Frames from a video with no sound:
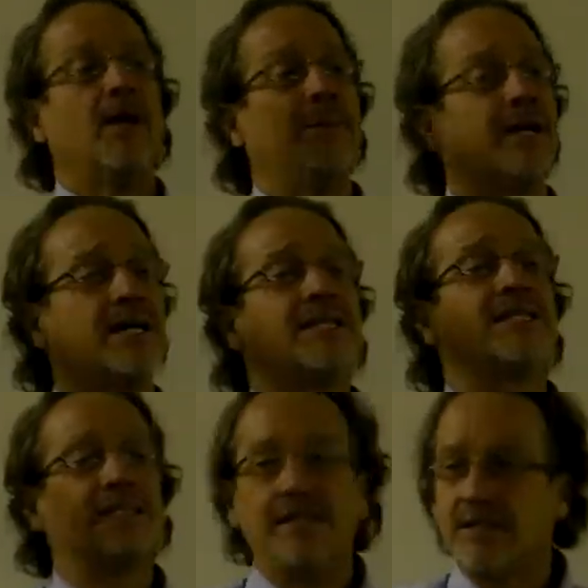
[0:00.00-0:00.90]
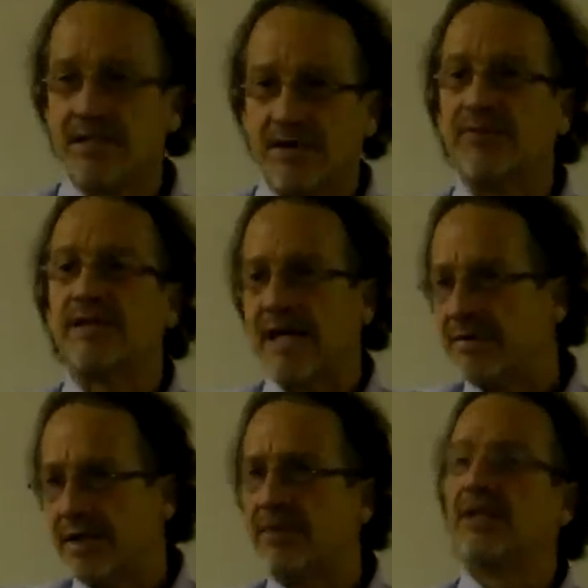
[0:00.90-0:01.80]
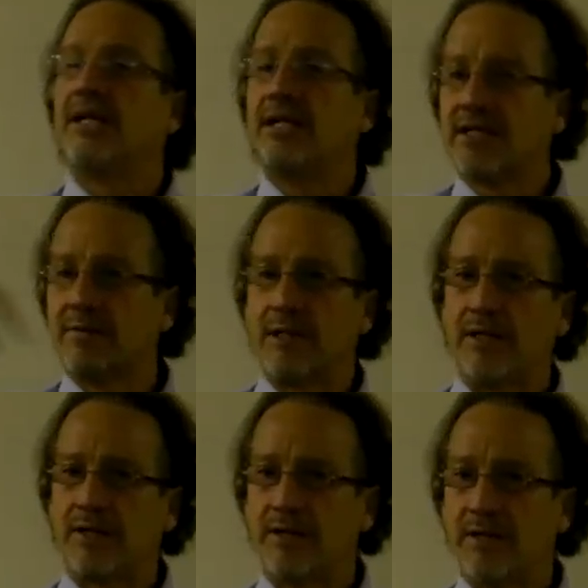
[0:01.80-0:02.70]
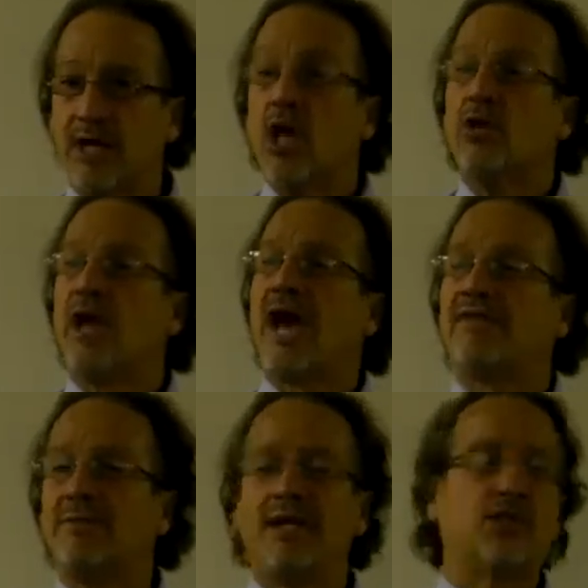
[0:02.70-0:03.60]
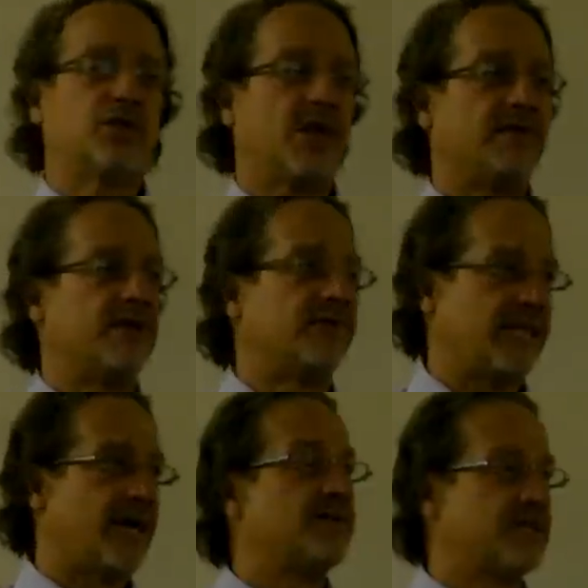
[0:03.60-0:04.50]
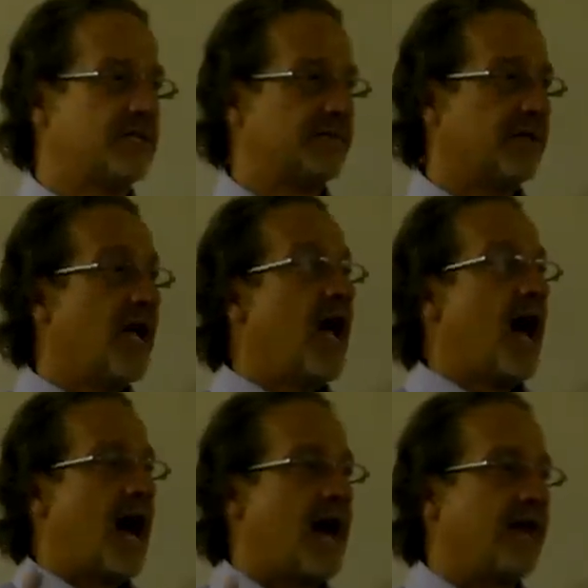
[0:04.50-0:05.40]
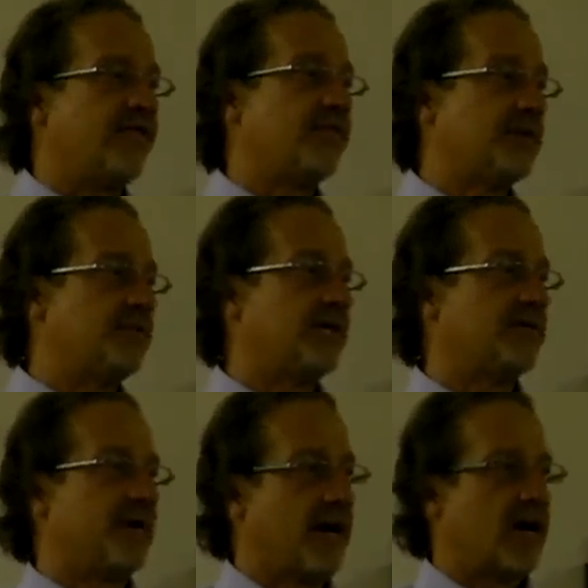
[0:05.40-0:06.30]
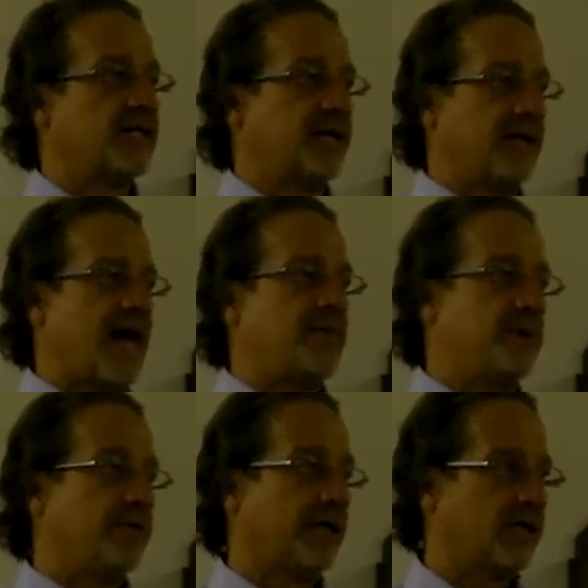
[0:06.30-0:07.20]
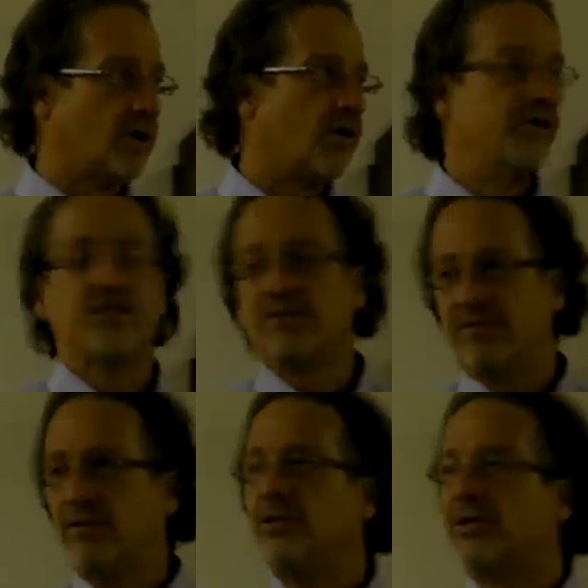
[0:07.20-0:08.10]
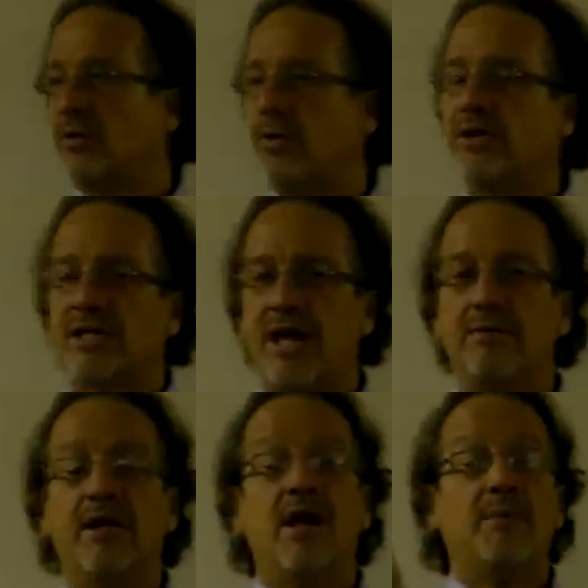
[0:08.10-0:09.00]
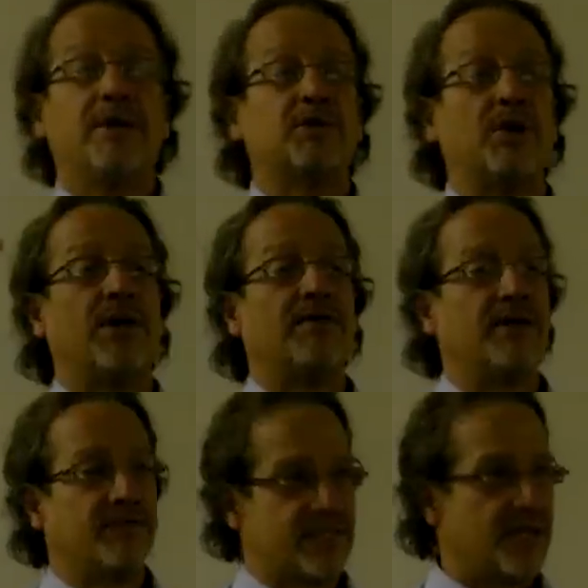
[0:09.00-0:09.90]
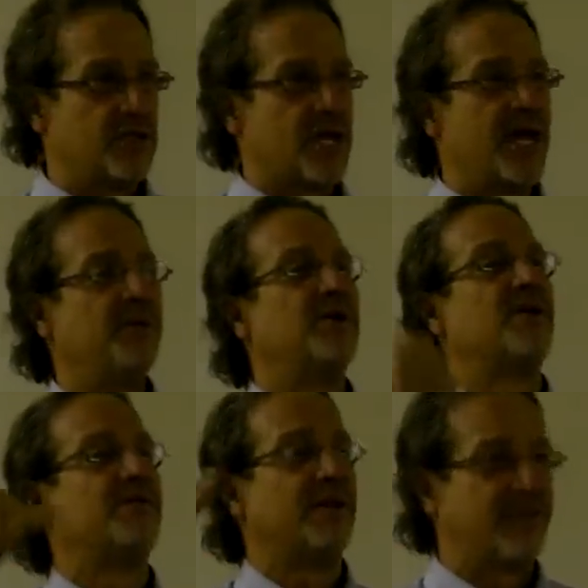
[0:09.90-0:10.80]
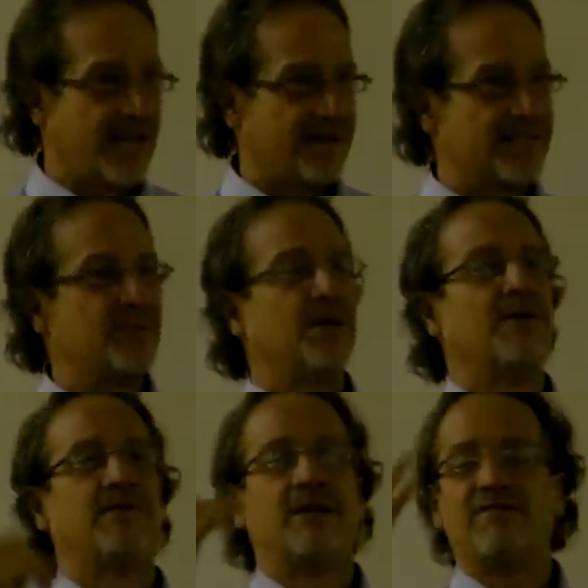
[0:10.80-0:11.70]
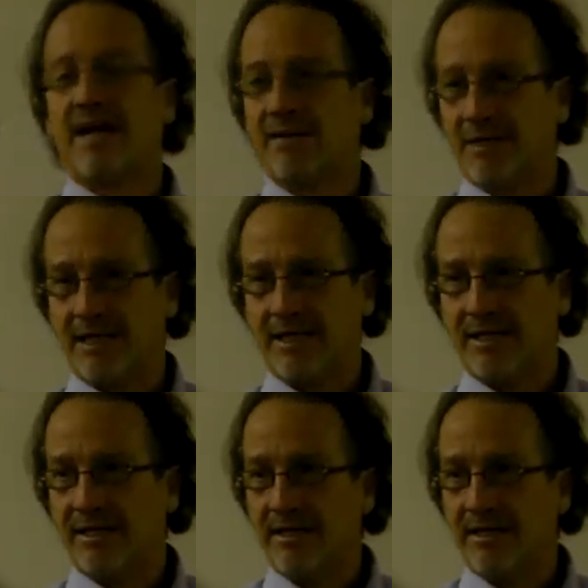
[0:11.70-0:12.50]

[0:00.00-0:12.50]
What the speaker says: because the sun is different down there than it is up here. You have to make sure you have enough calcium. I firmly believe in my heart that a lot of people get colds and the flu during the wintertime because we don't have enough sunshine, we don't have enough calcium, we don't have enough vitamin D.